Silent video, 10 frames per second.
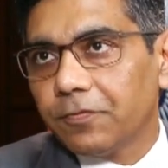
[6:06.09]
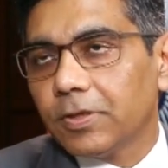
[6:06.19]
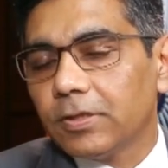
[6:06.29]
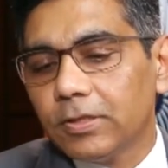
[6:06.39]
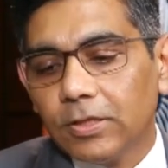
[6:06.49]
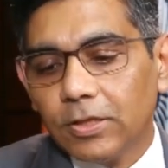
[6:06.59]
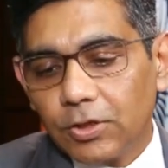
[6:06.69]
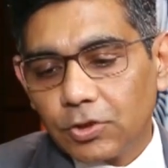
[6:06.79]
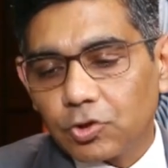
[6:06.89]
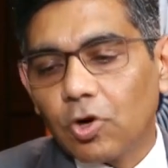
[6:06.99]
given the
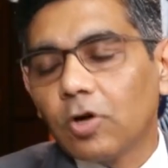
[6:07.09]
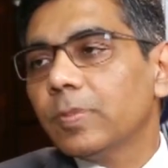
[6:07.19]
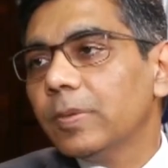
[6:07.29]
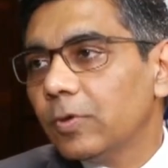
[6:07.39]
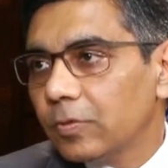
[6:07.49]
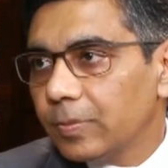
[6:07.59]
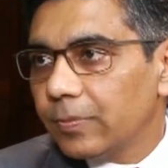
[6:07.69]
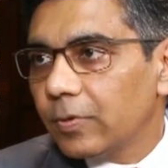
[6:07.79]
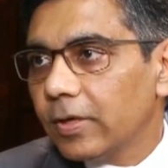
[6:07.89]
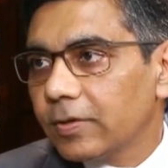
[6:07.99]
strong people-to-people